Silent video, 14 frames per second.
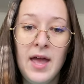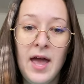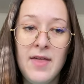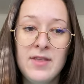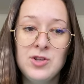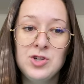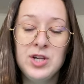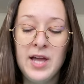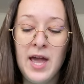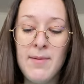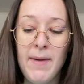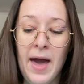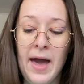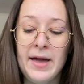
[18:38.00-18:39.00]
And then she
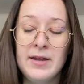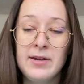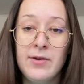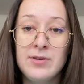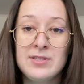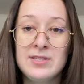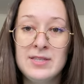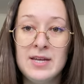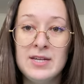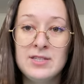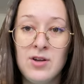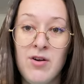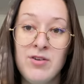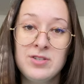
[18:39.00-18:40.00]
came back and noticed
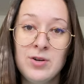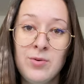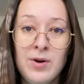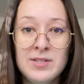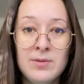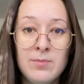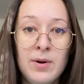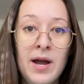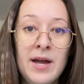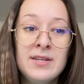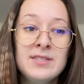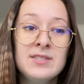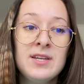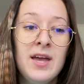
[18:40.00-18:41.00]
this also wasn't
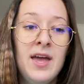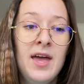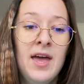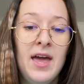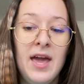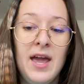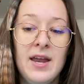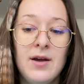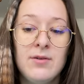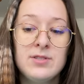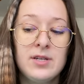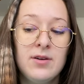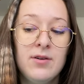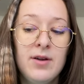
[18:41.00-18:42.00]
priced and I was
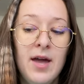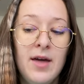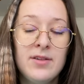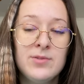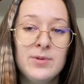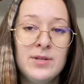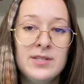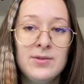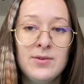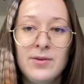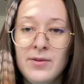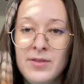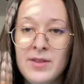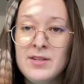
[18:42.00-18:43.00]
like, oh yeah, this one is
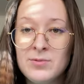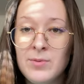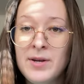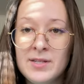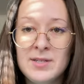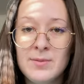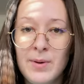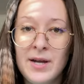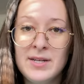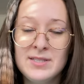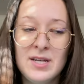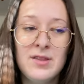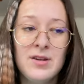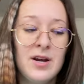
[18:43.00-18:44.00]
this one isn't
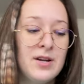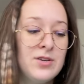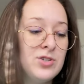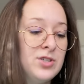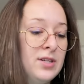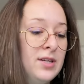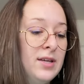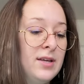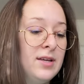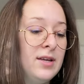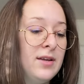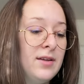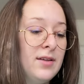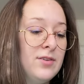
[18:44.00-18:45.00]
priced either. And
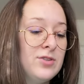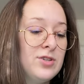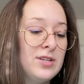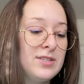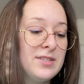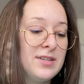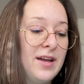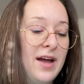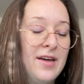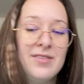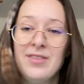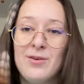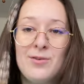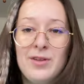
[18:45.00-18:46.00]
she just, I,
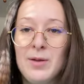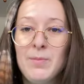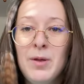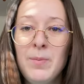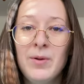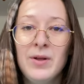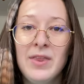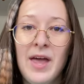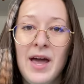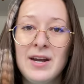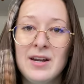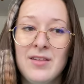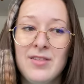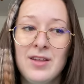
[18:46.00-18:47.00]
there were like people in line,
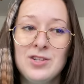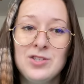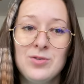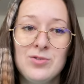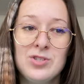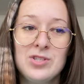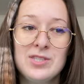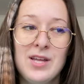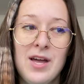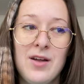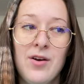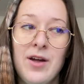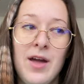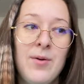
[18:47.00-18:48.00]
and I think she was just
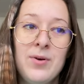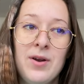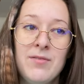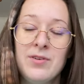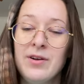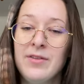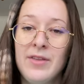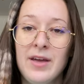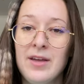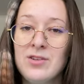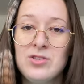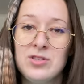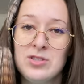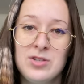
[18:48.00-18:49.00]
like, okay, whatever, and like
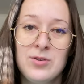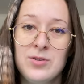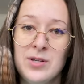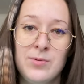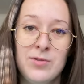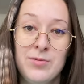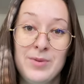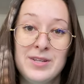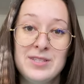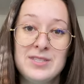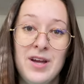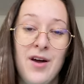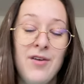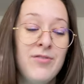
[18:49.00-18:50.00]
just threw it in with my
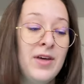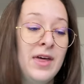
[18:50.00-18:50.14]
stuff.